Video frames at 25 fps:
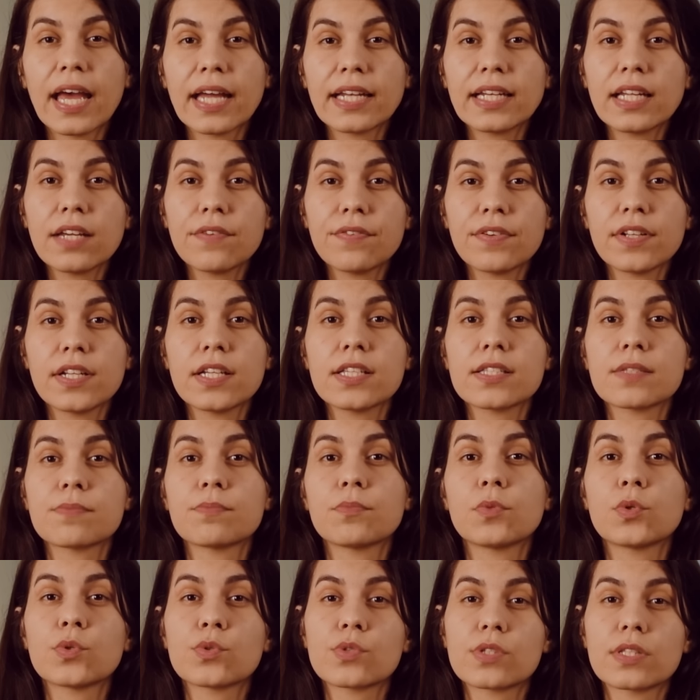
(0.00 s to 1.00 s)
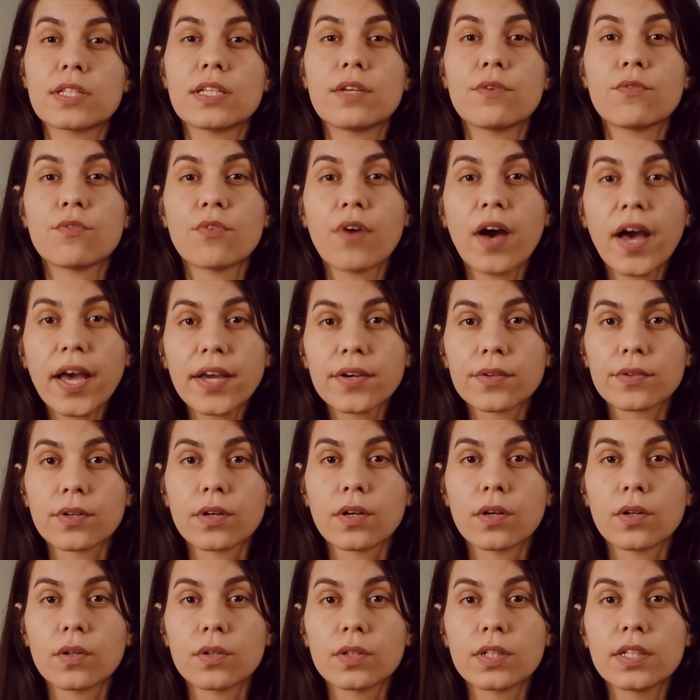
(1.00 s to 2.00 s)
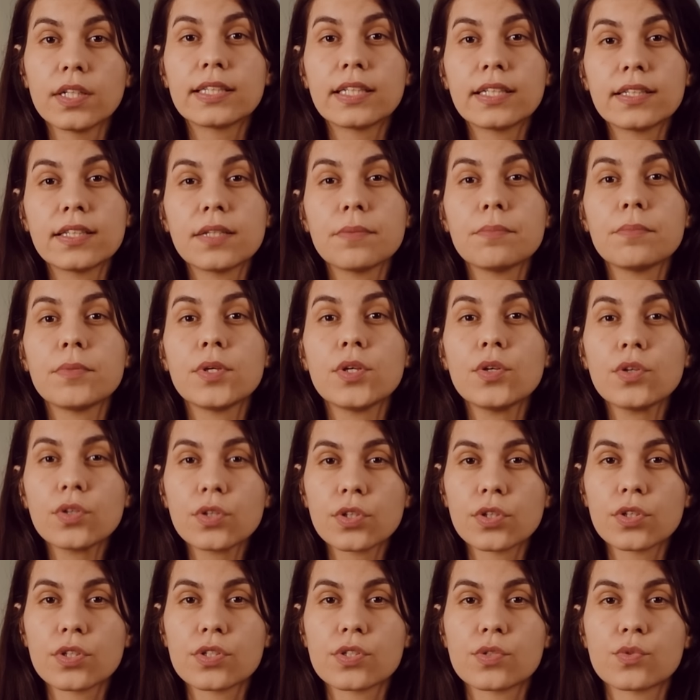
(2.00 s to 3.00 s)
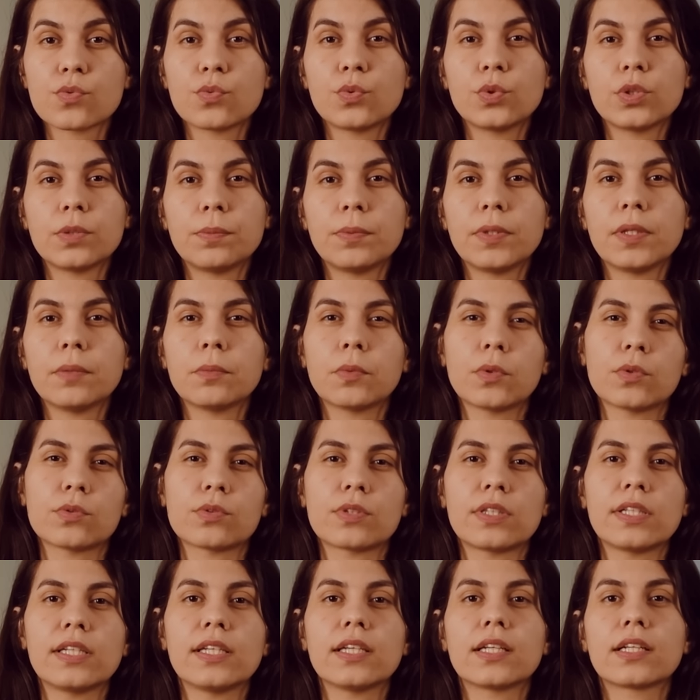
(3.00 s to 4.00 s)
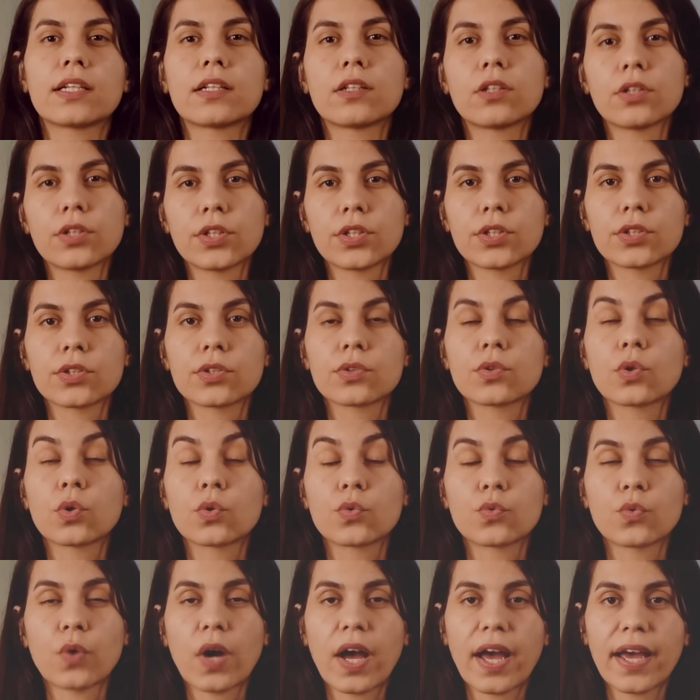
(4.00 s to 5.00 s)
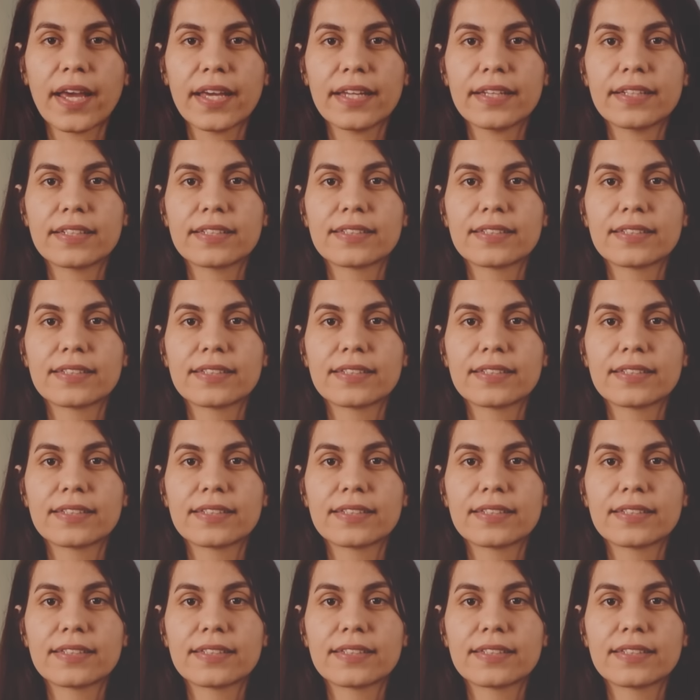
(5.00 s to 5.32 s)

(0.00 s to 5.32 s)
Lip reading: And if it is mostly viral, then the mucus would be mostly clear or white.